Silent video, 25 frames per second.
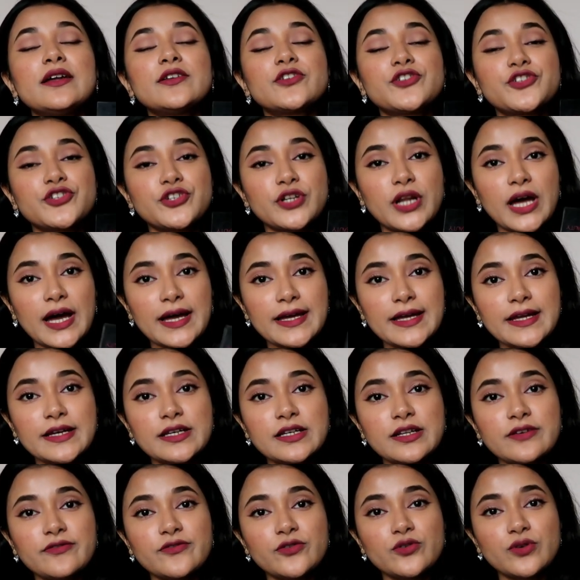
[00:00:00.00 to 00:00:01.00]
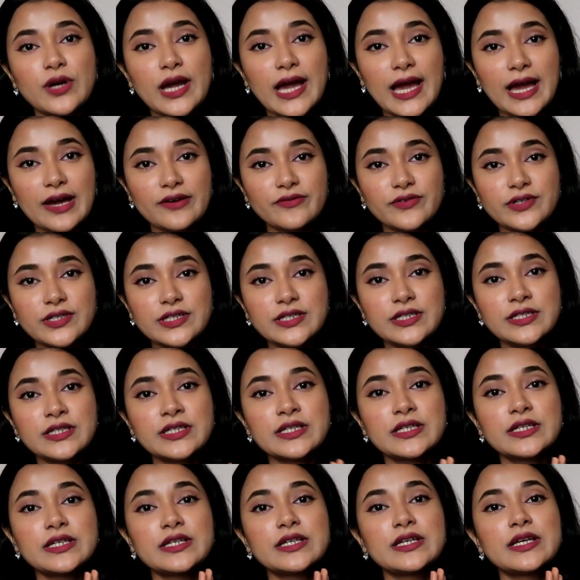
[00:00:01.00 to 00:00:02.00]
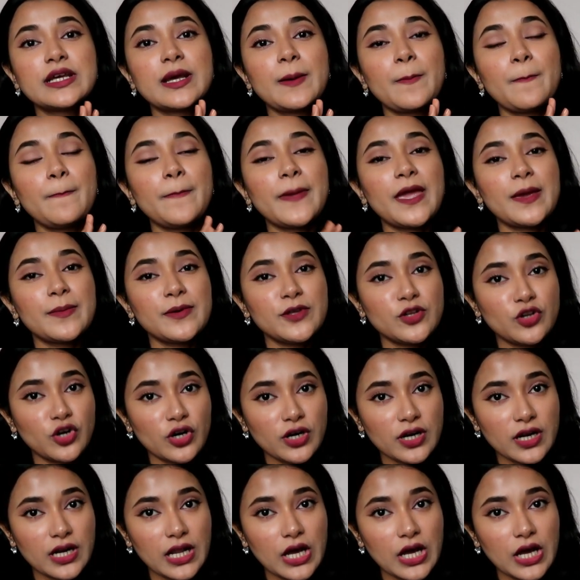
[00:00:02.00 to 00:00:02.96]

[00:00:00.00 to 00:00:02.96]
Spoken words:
try it if you haven't. Maybe not